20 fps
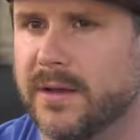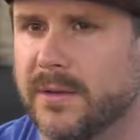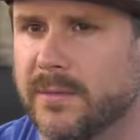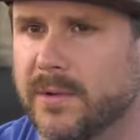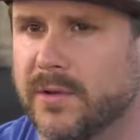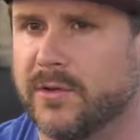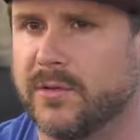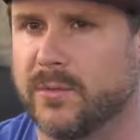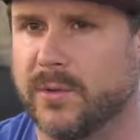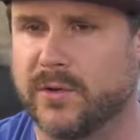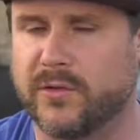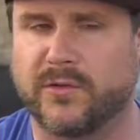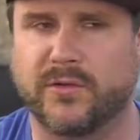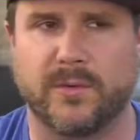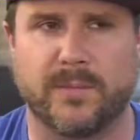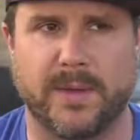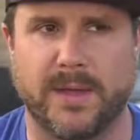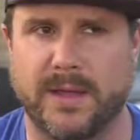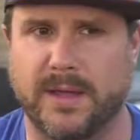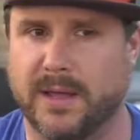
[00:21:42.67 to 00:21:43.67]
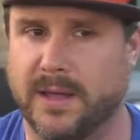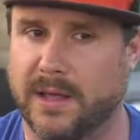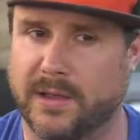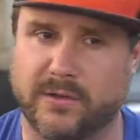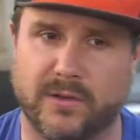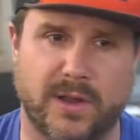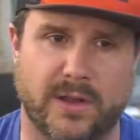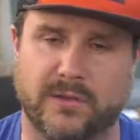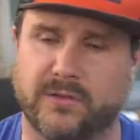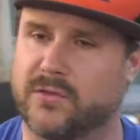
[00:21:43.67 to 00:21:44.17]
which to me
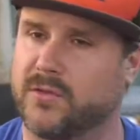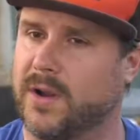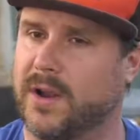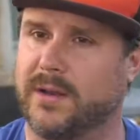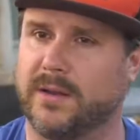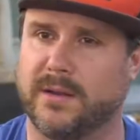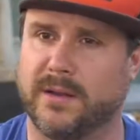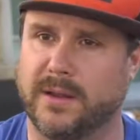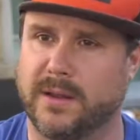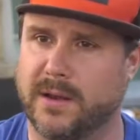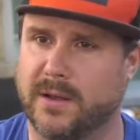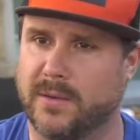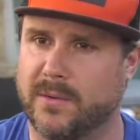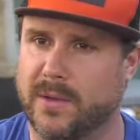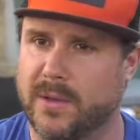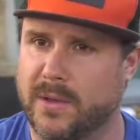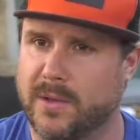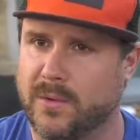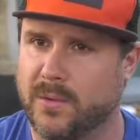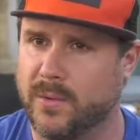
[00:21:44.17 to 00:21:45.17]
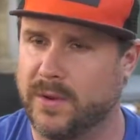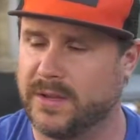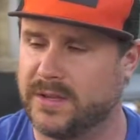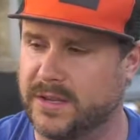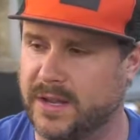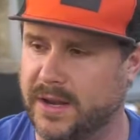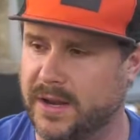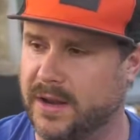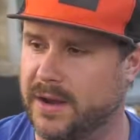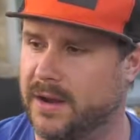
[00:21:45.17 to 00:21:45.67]
is great. You know, we
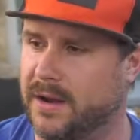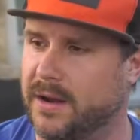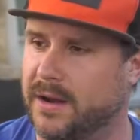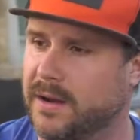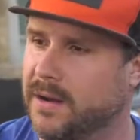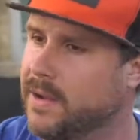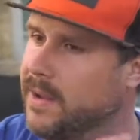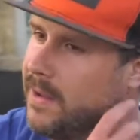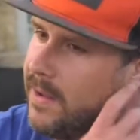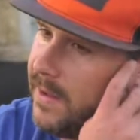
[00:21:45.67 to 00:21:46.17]
sit here